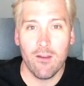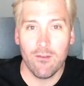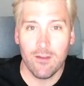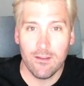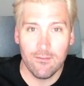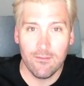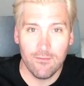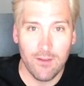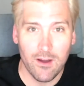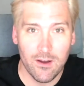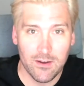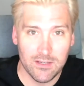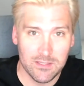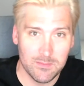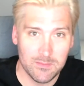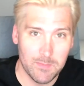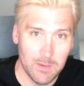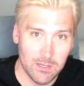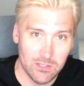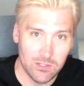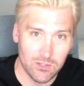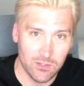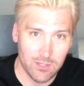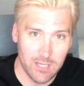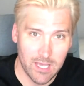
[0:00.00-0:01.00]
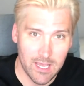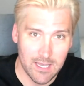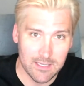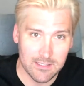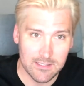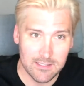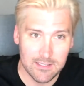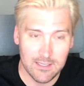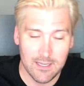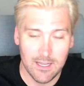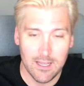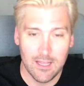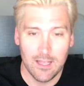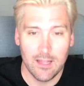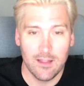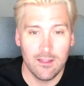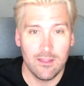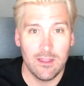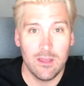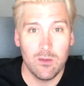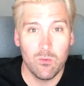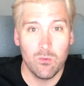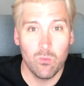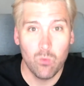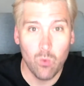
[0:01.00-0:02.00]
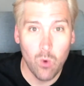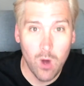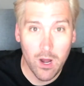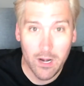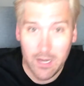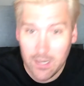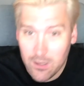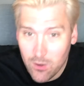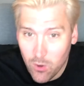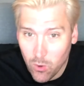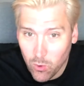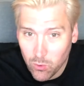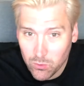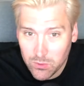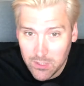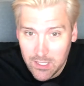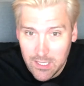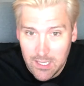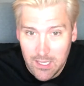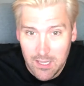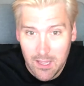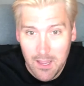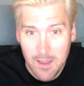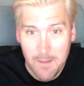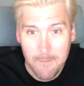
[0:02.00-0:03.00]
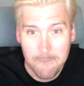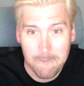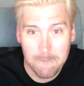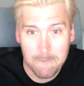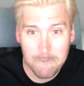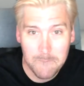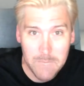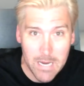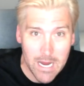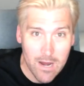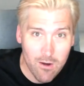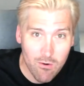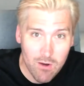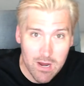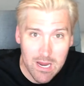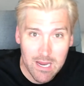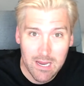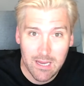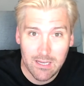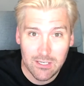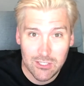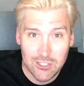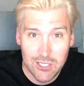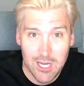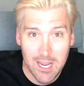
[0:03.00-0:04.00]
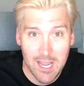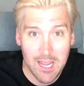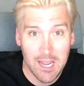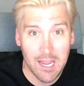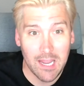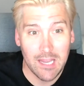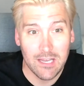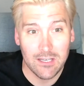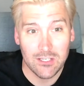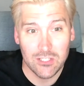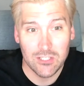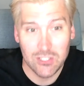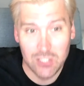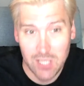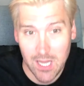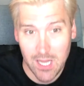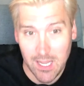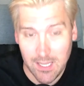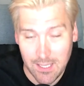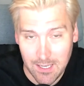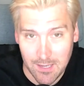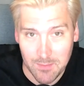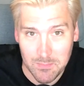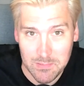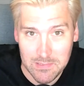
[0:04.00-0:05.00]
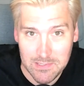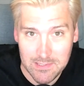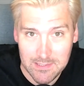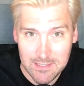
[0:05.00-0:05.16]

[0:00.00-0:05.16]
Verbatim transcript: very special guest, the one and only Barry J. Jacobs.